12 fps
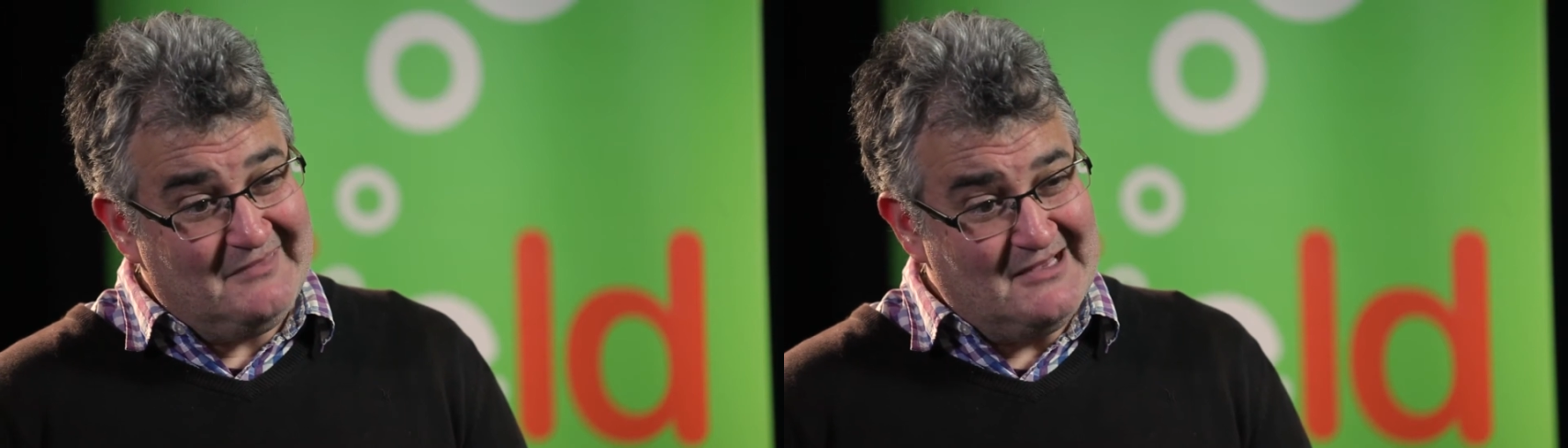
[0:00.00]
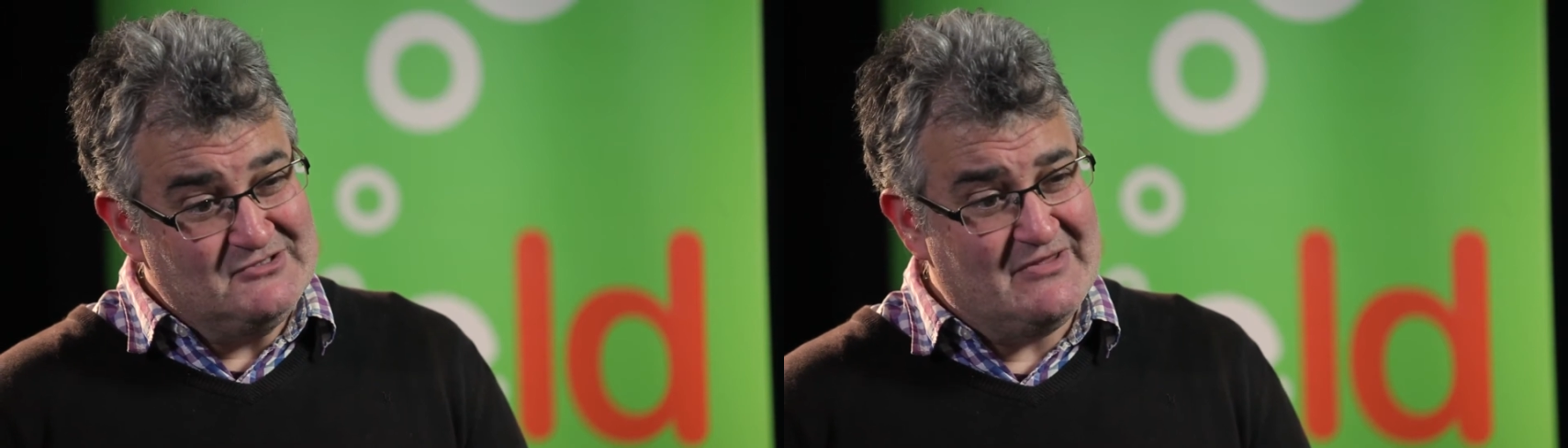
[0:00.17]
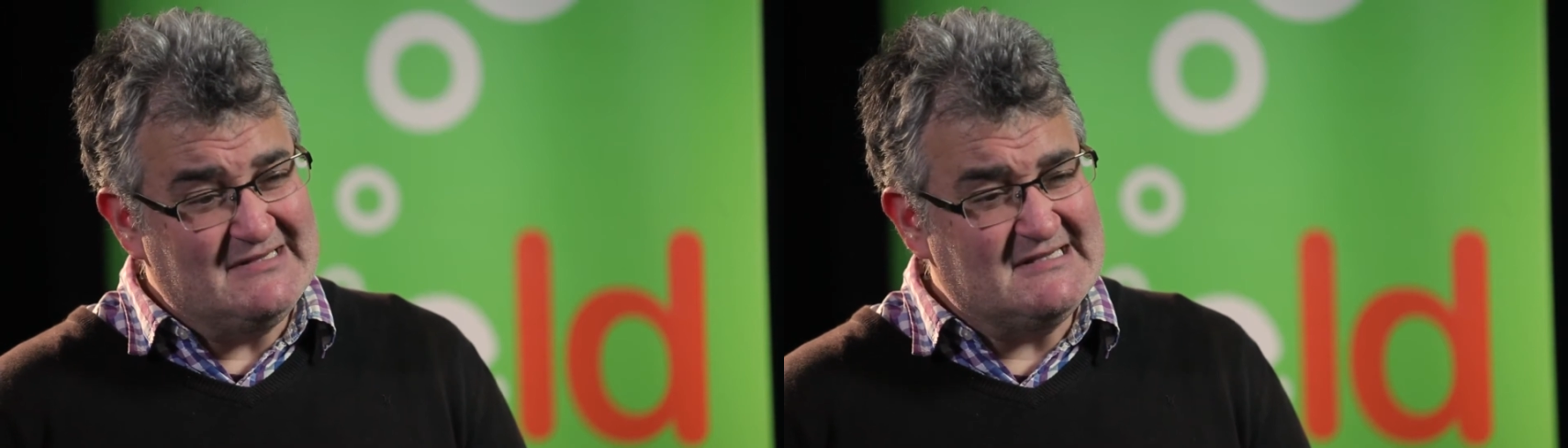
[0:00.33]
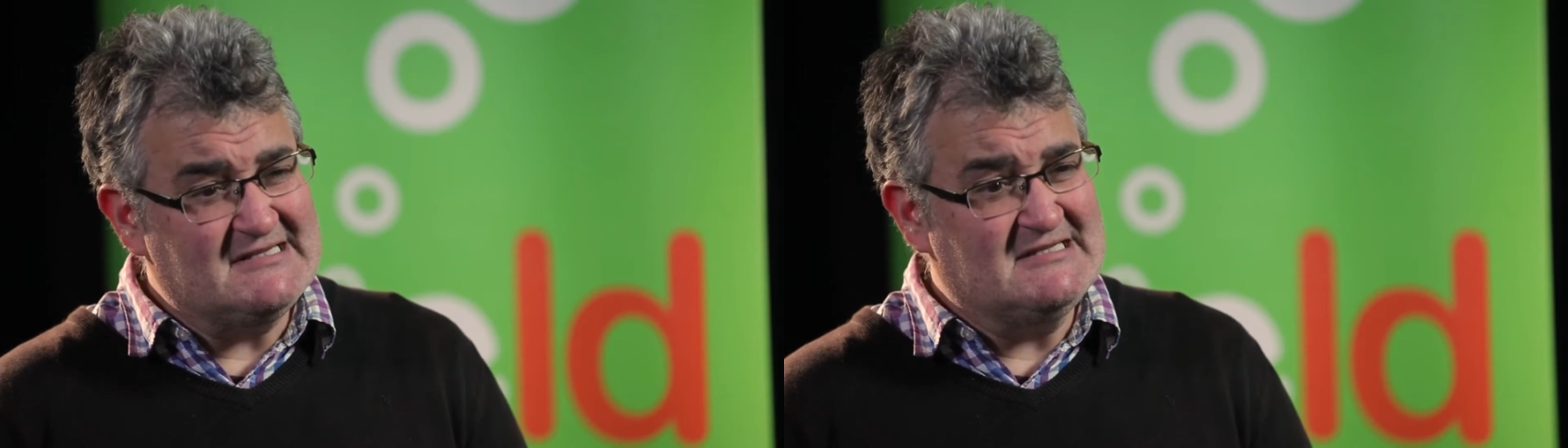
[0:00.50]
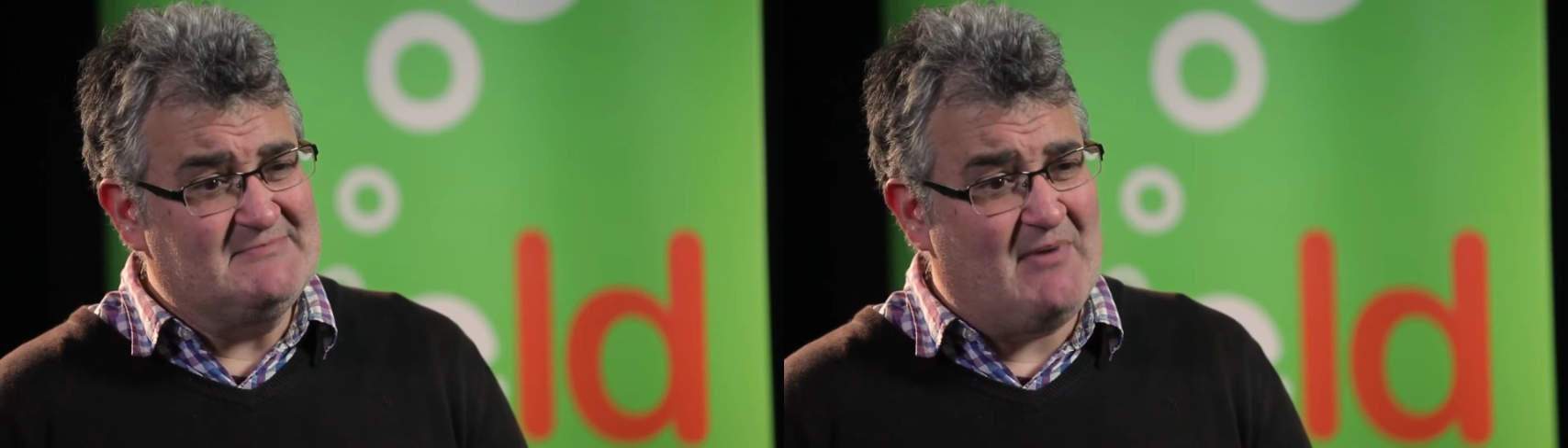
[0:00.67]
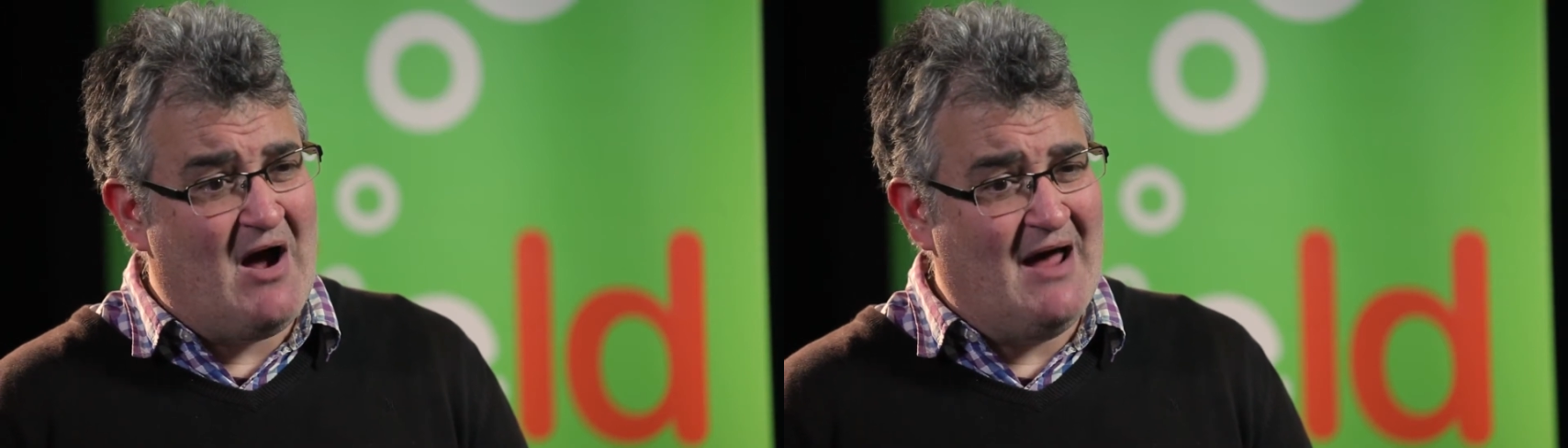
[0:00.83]
So this is
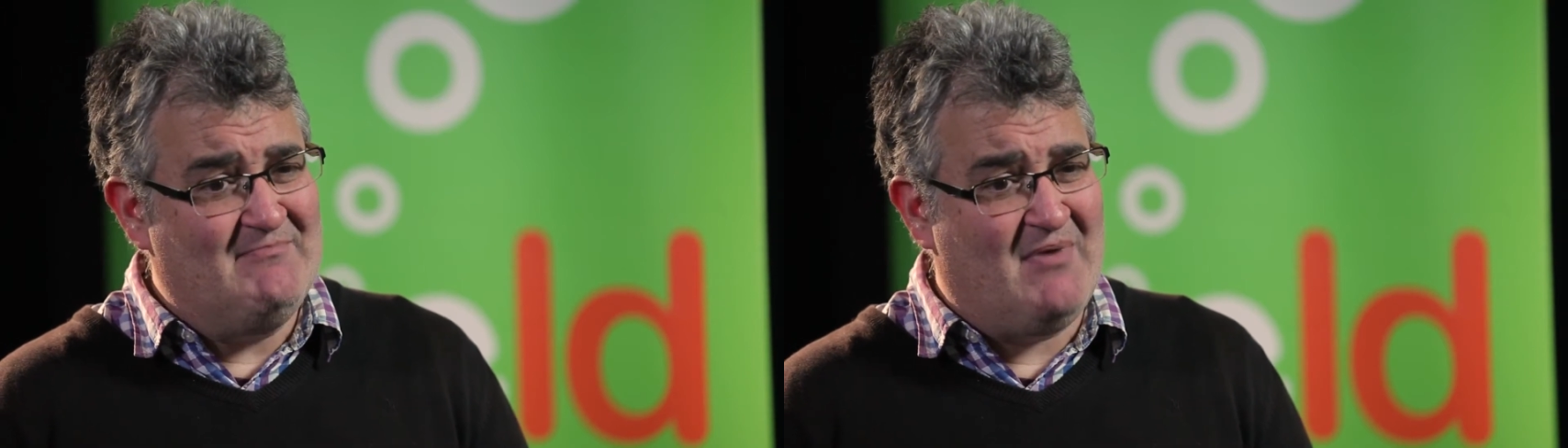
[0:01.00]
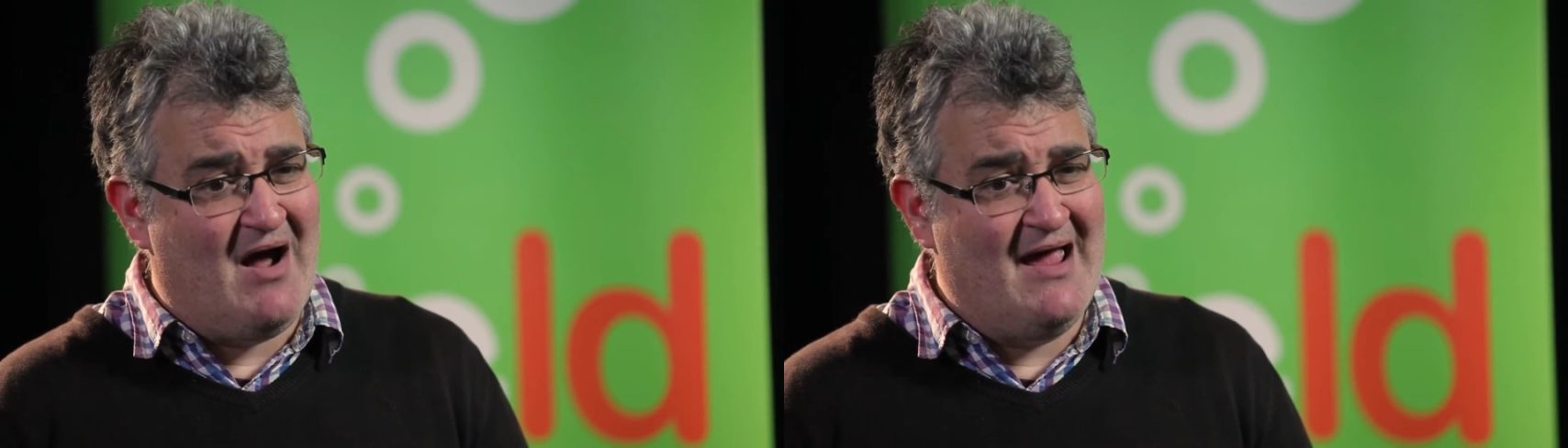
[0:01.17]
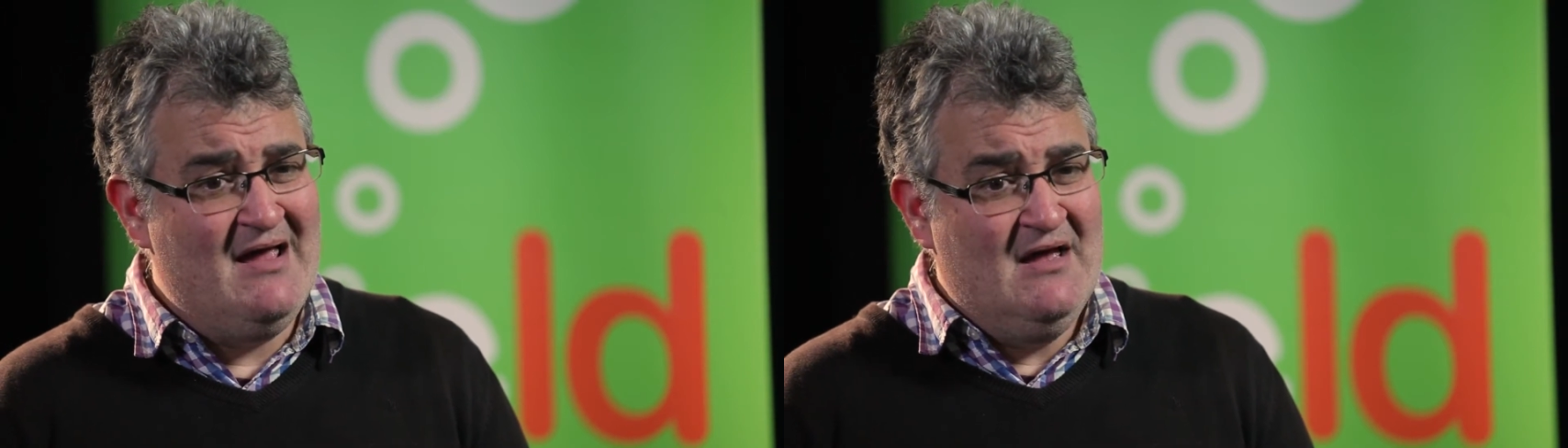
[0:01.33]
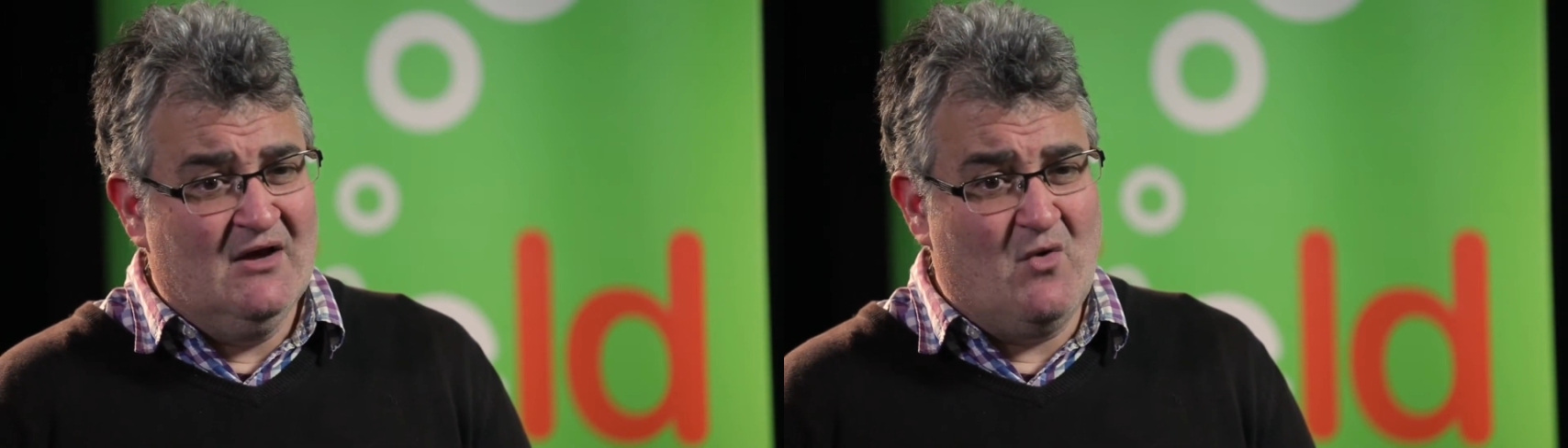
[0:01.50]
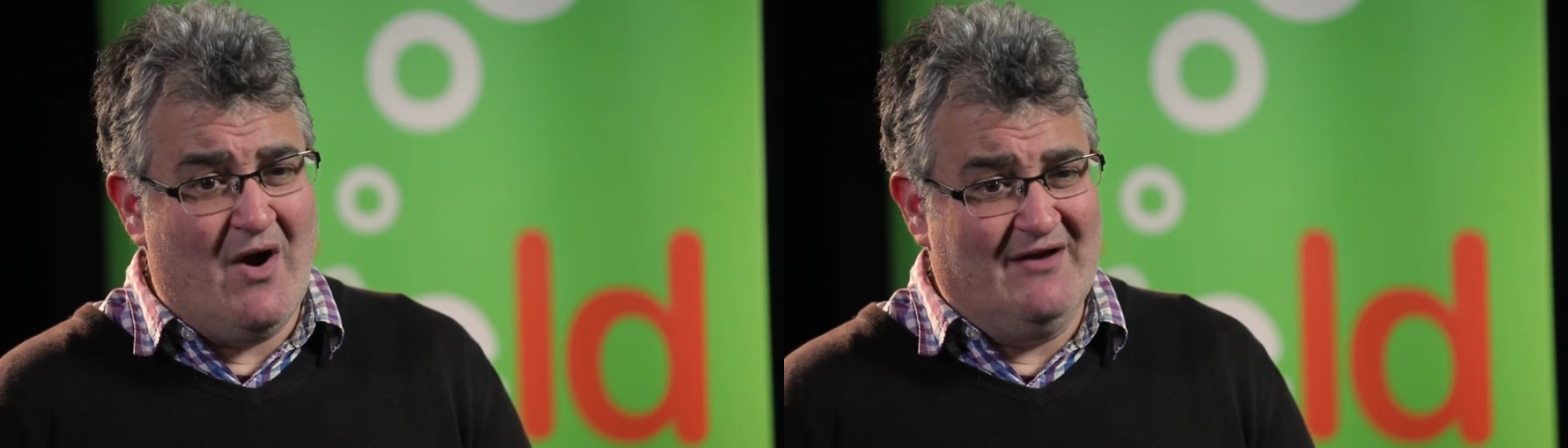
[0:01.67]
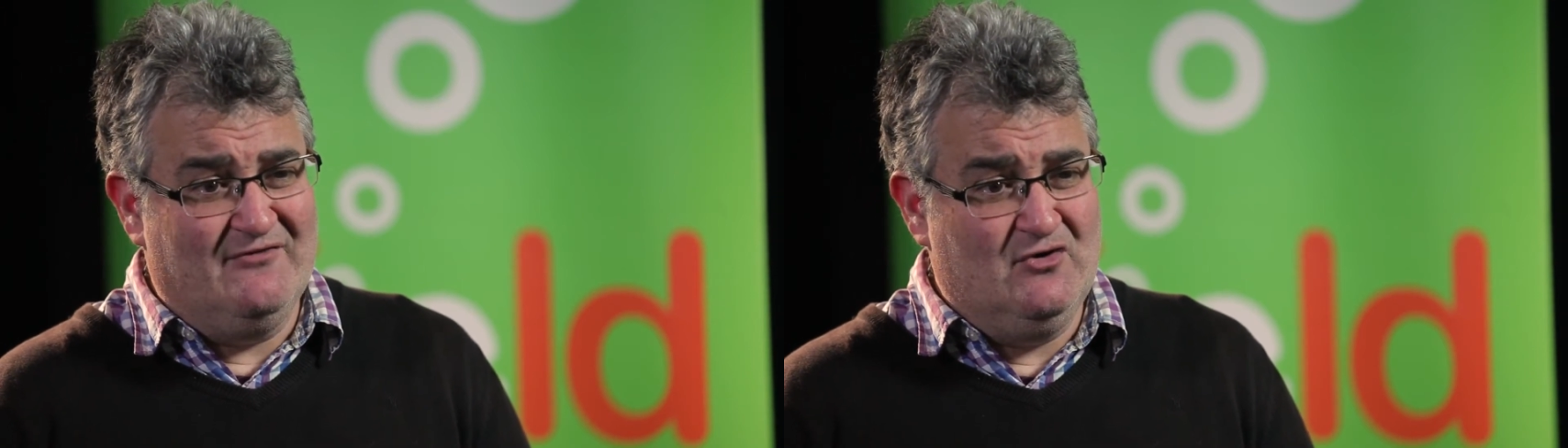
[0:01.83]
inspired by
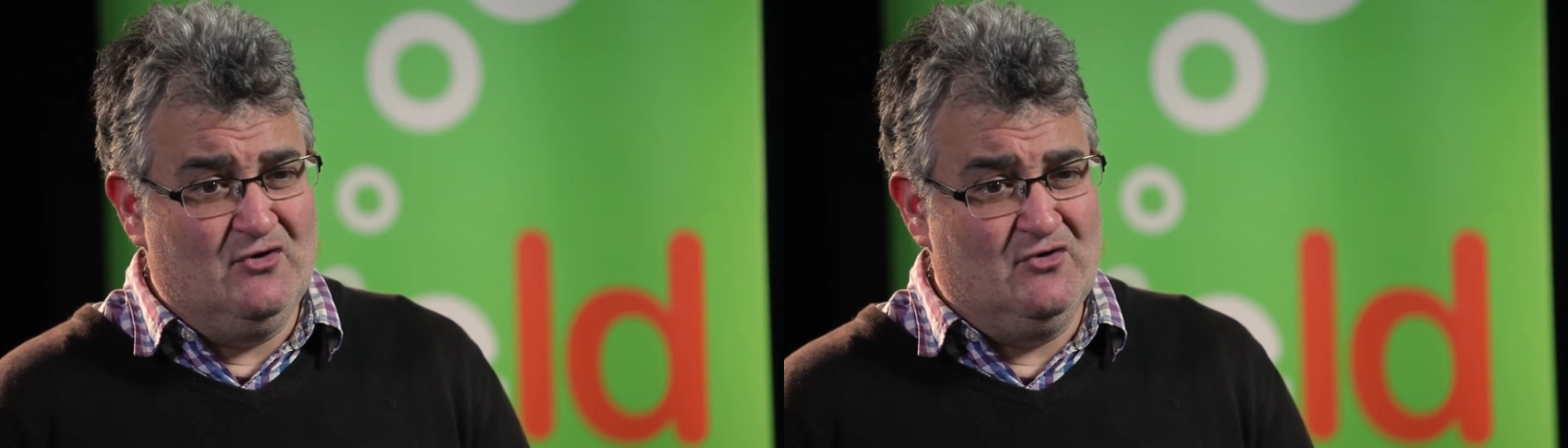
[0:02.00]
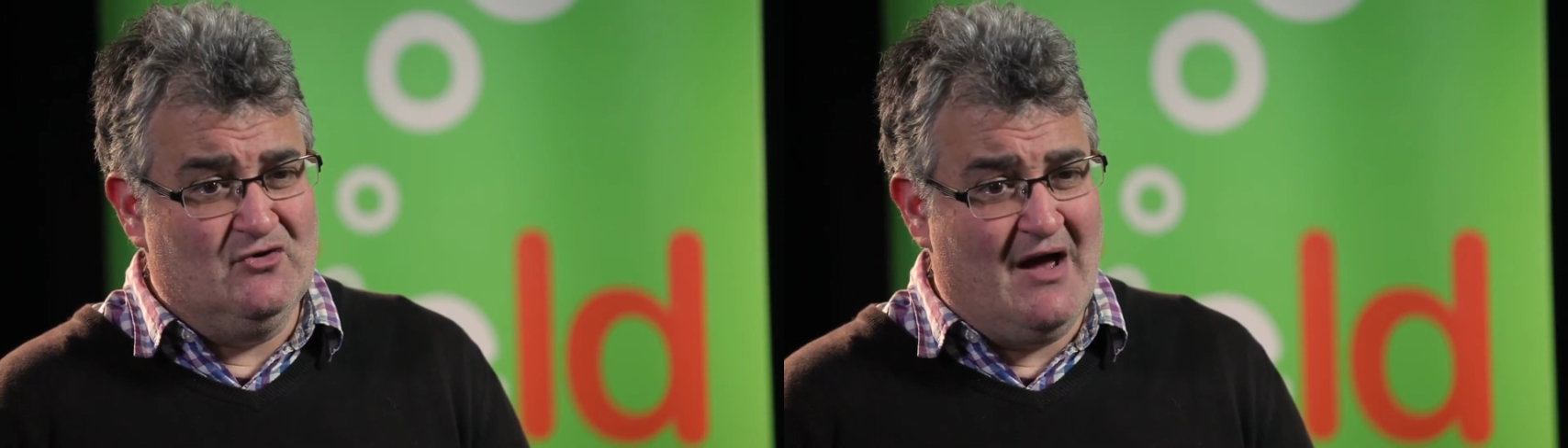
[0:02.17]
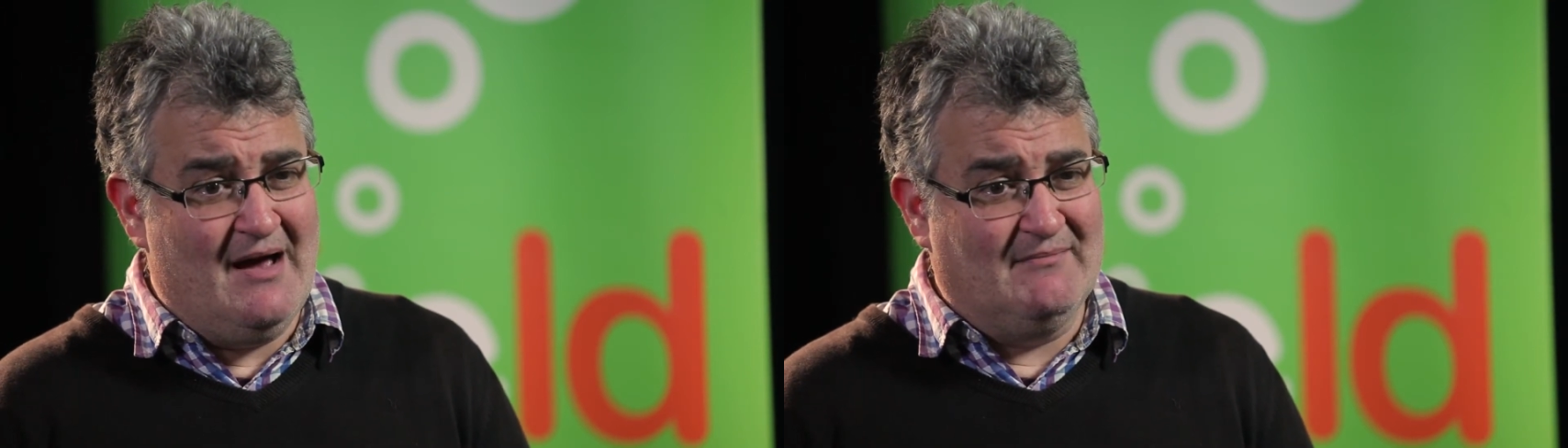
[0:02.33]
quite a few